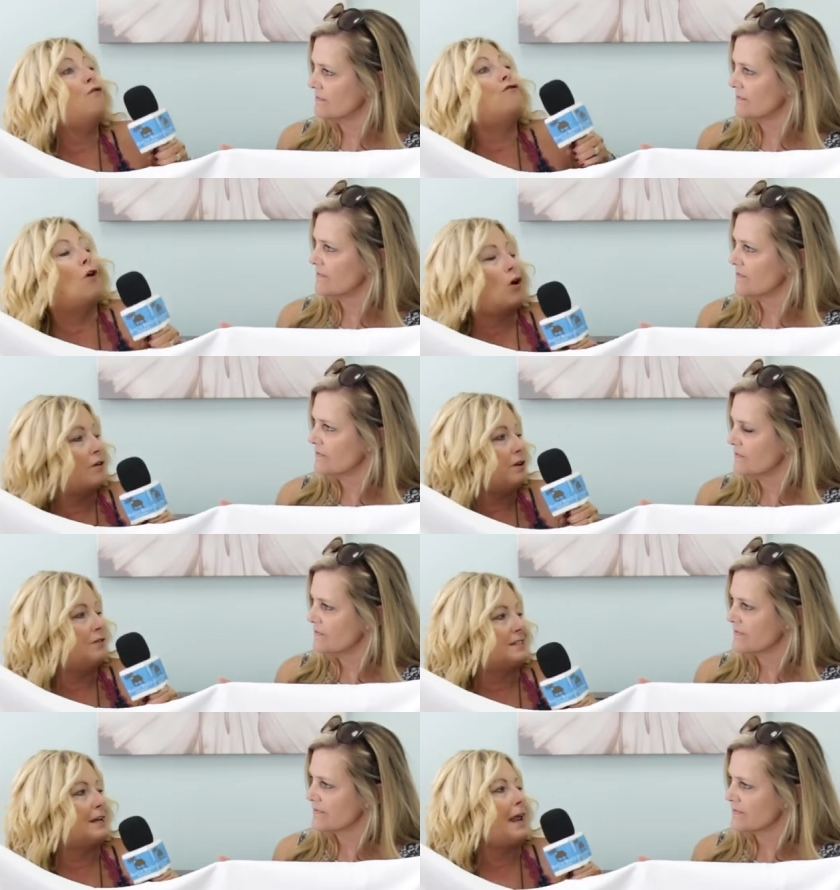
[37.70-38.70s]
Speaker 1: far that
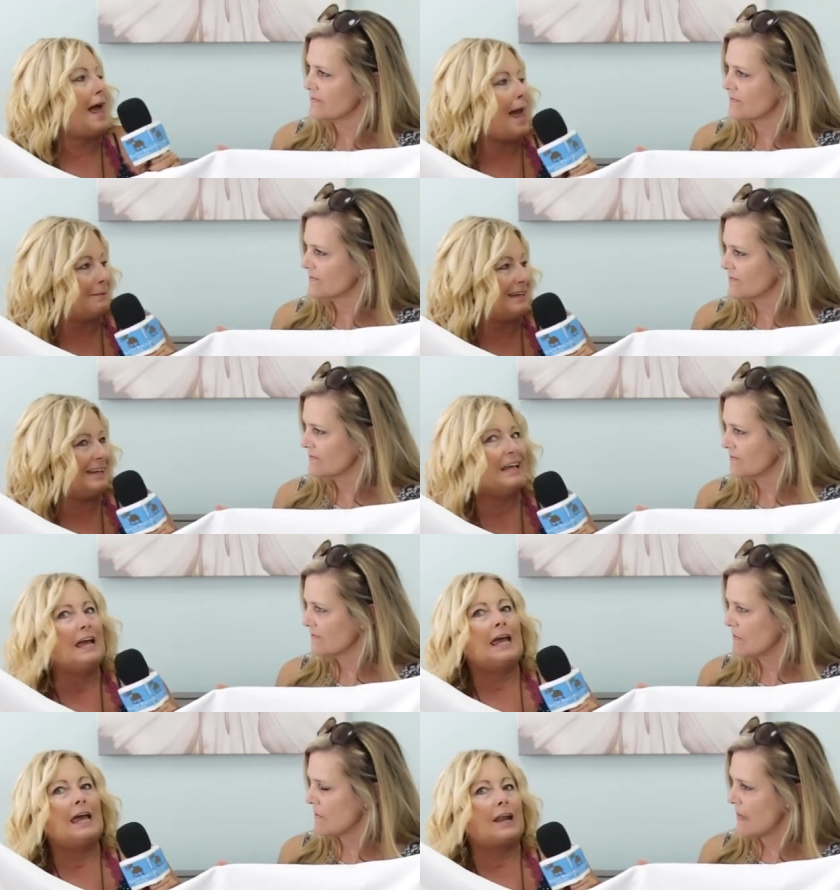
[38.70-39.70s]
you've seen happening
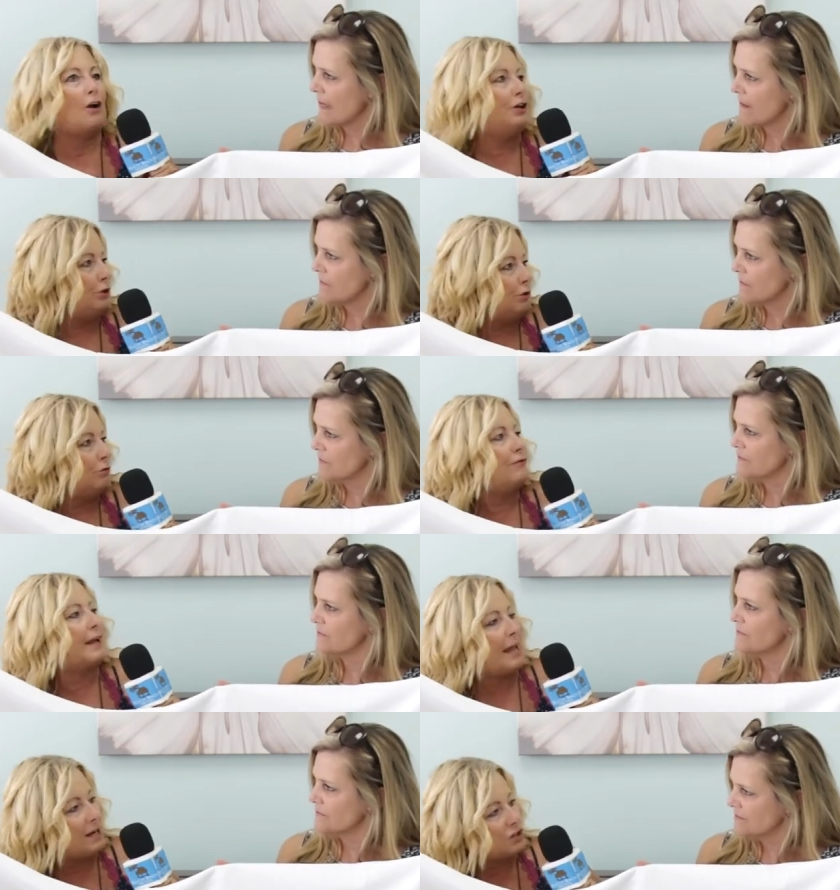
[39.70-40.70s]
at our new
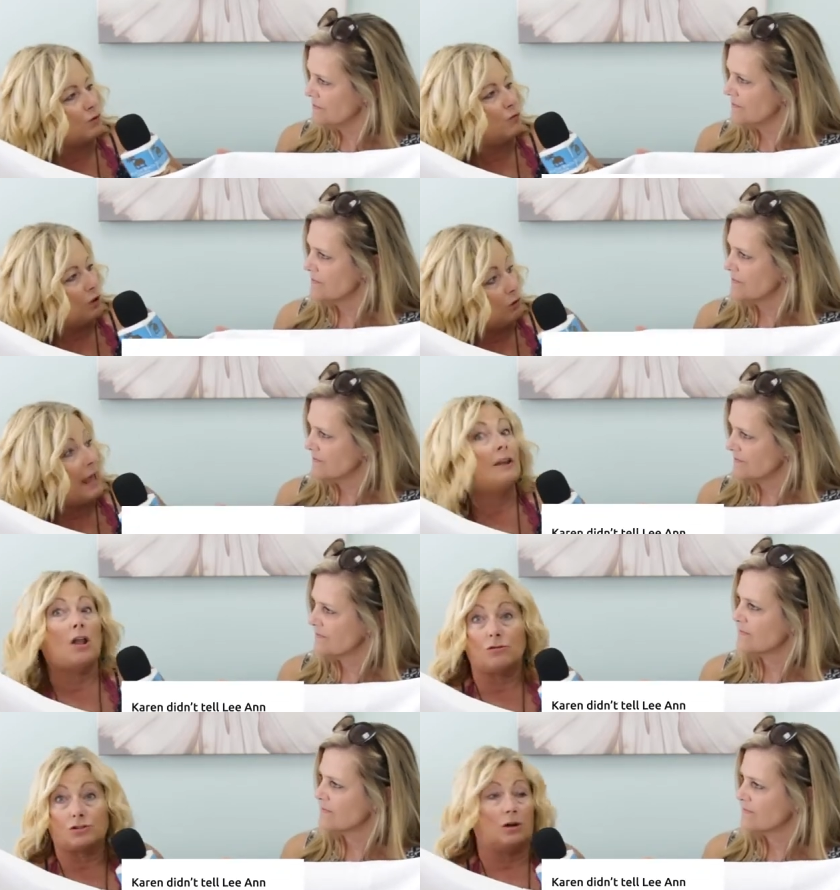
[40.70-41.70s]
vacation rental and
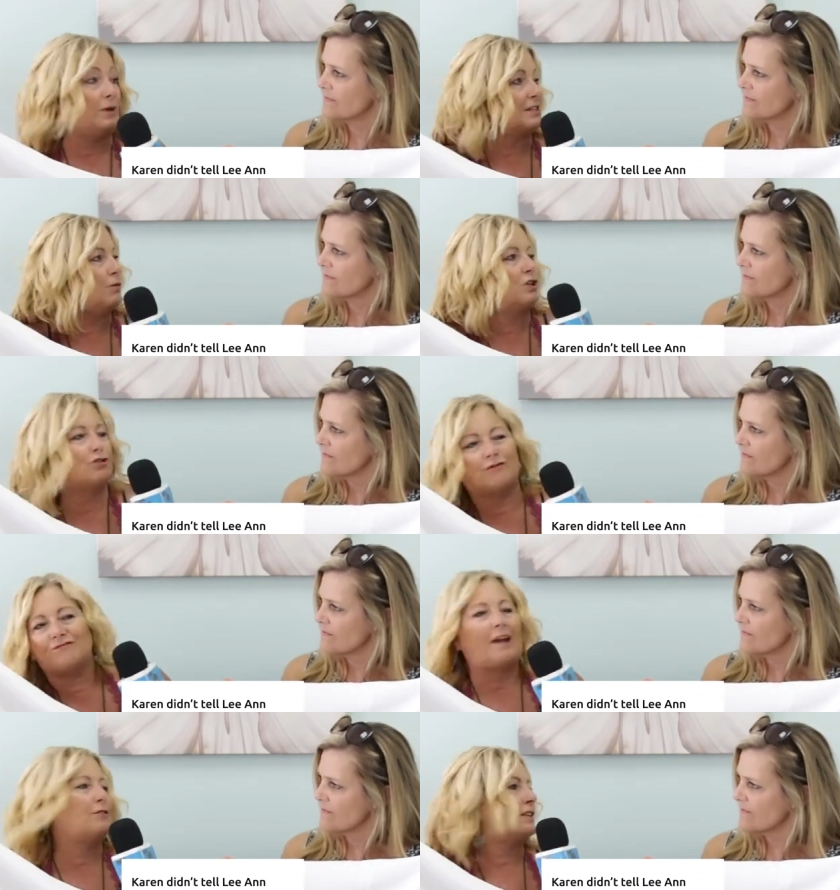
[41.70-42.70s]
long term is? What is your
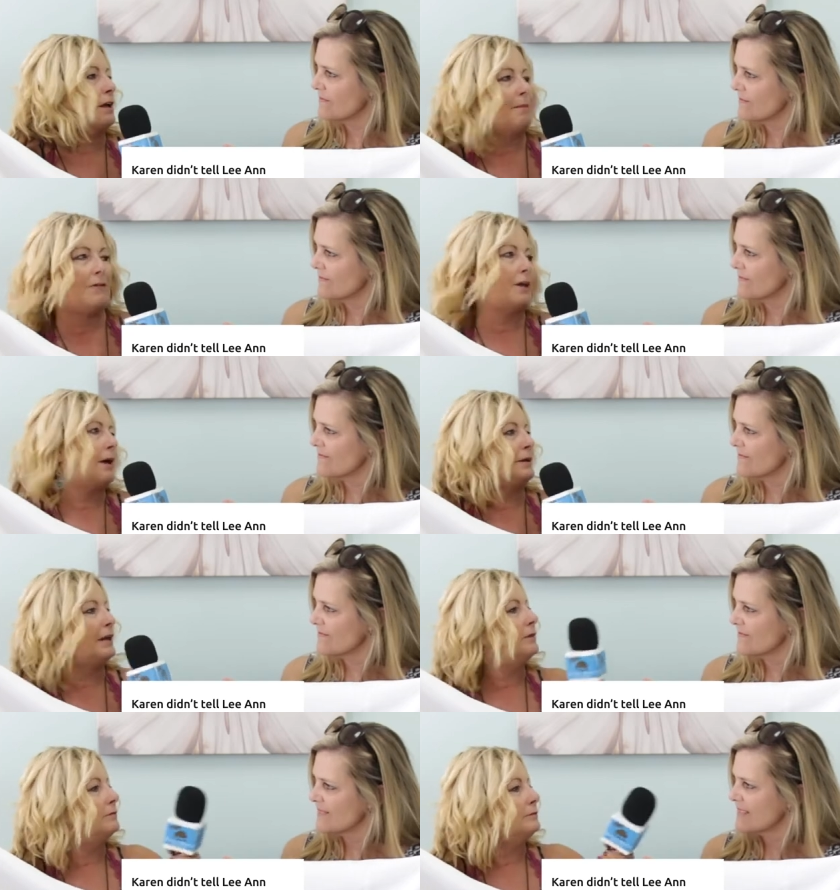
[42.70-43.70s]
favorite thing about the company?